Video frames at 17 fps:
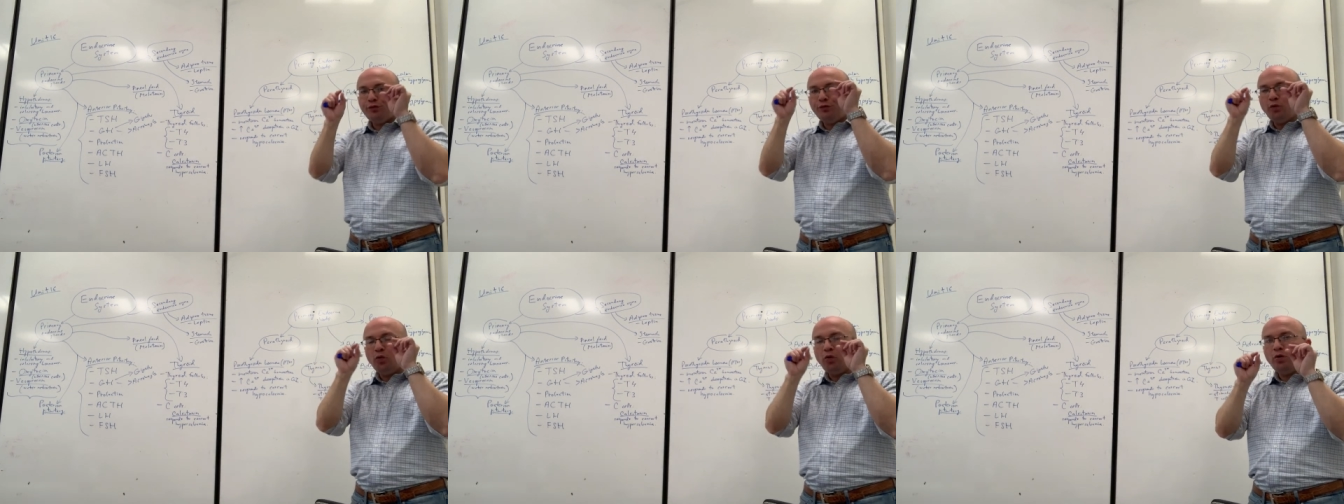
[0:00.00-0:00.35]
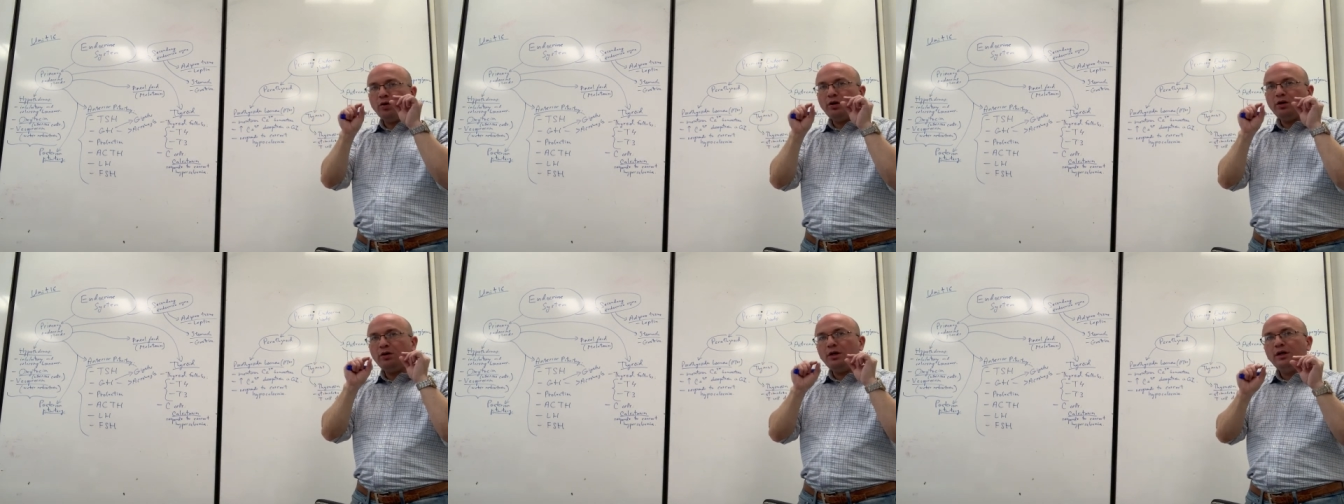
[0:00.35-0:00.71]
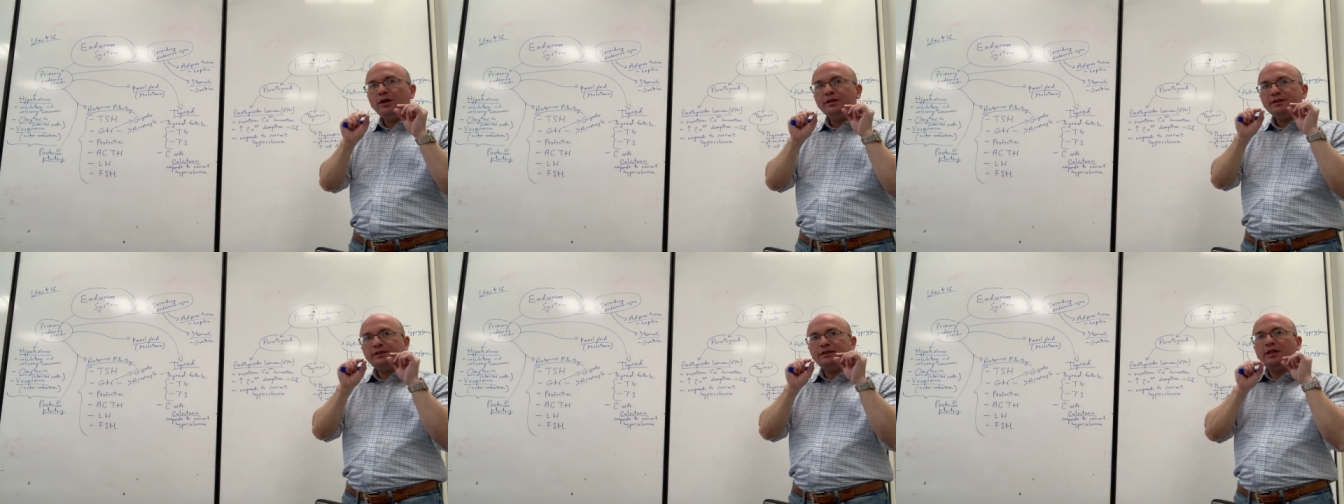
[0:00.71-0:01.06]
four
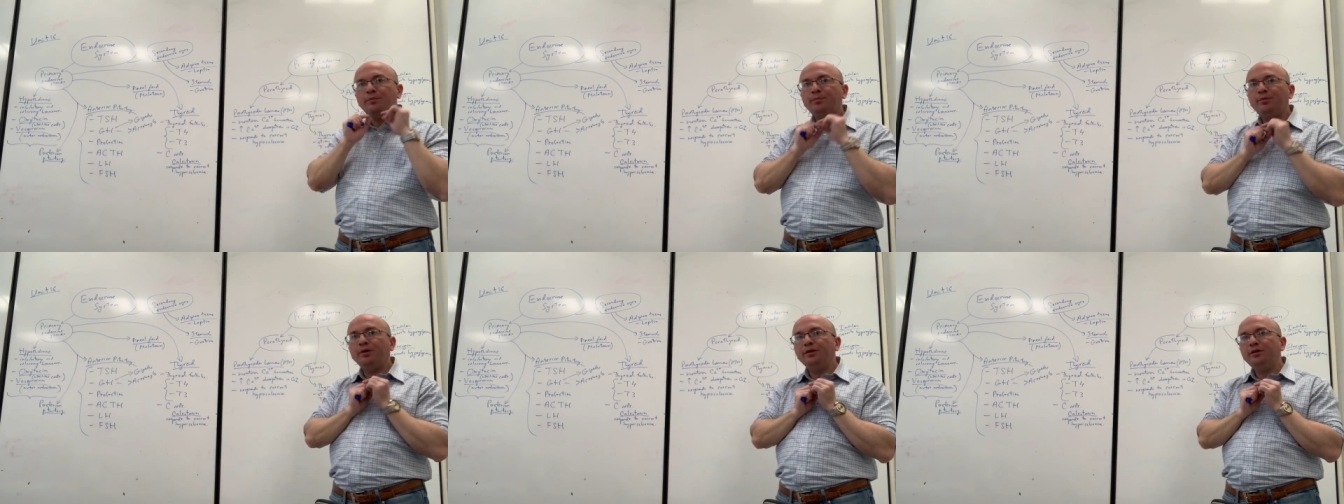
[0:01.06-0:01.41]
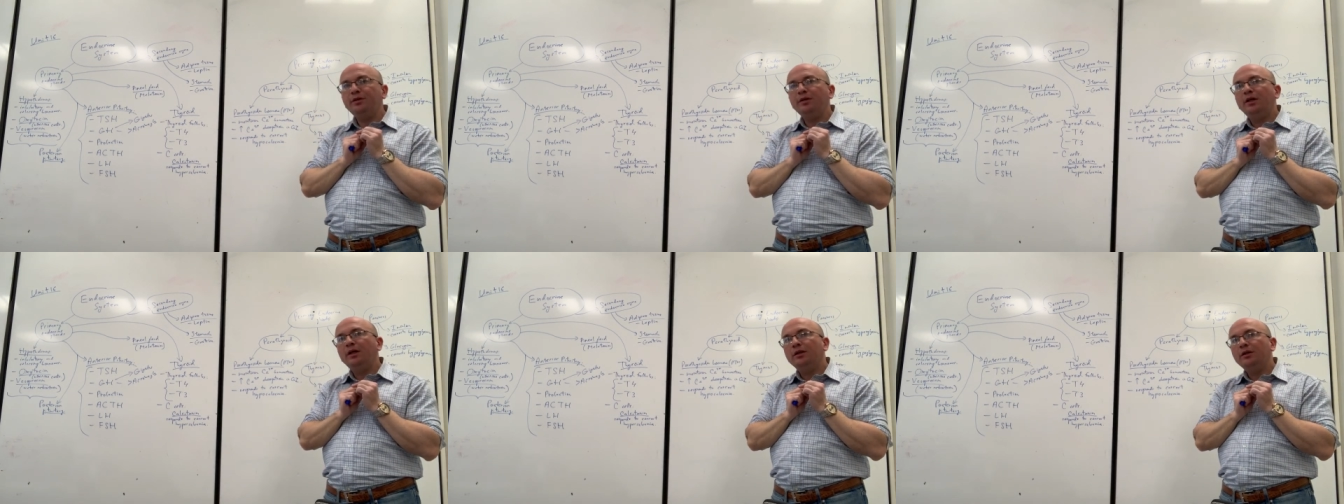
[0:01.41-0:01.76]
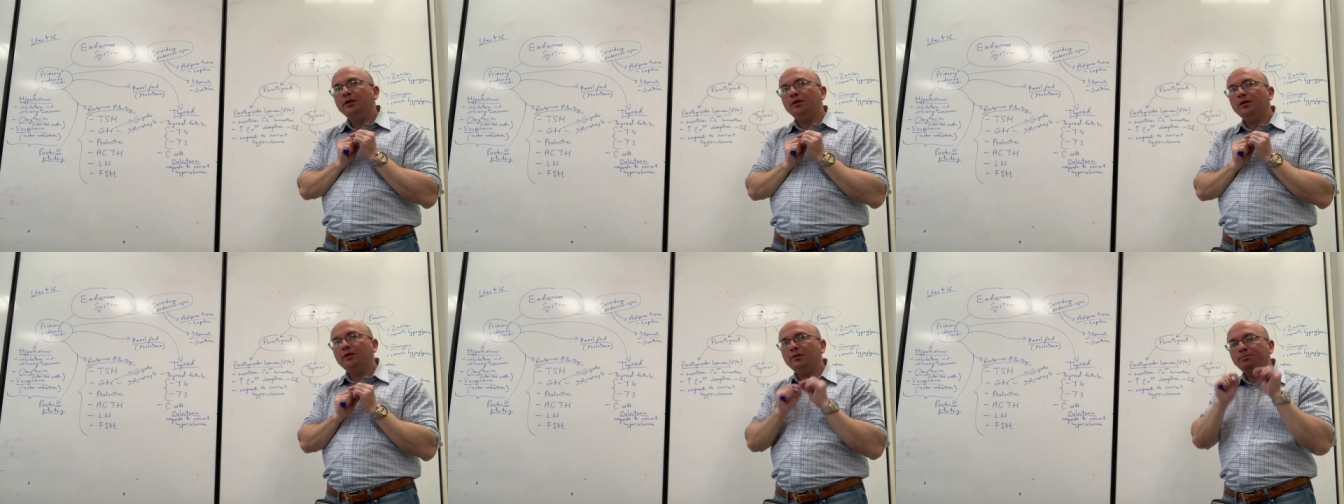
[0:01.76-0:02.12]
separate
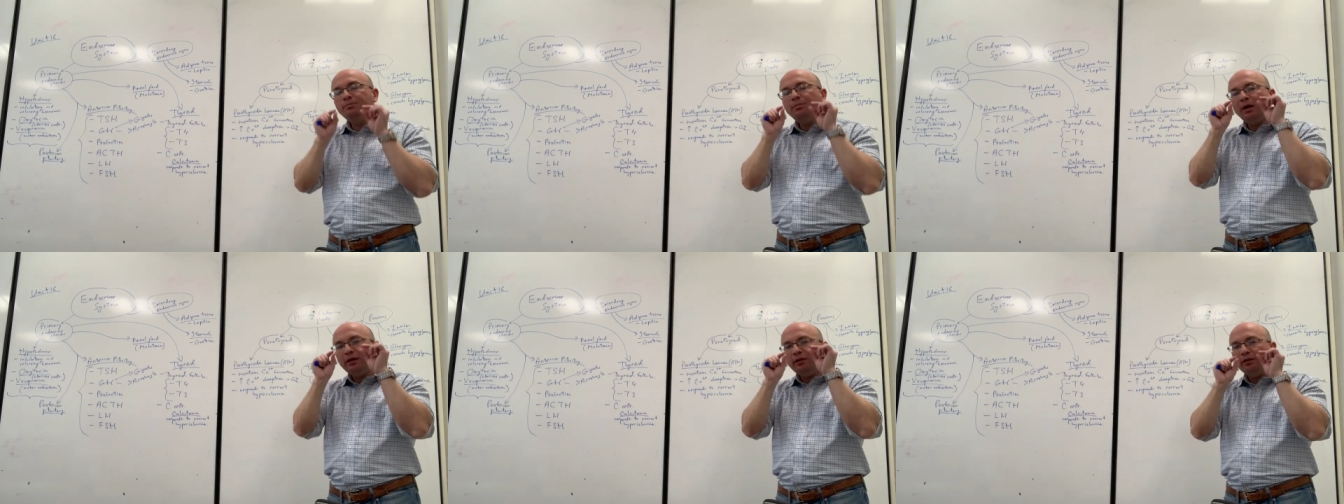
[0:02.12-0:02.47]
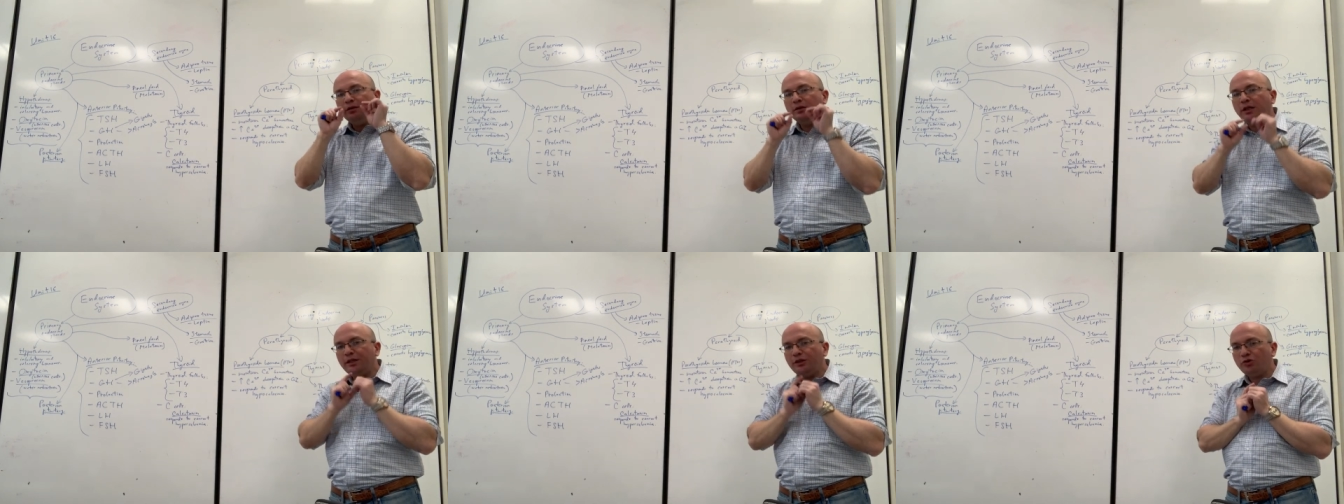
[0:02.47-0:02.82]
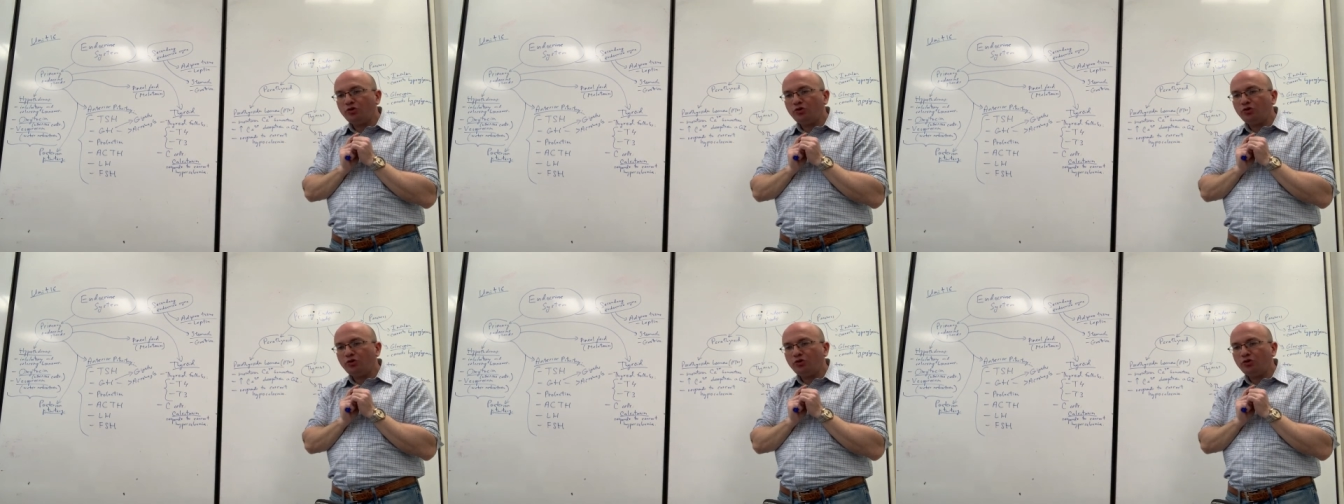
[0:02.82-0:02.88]
little button-like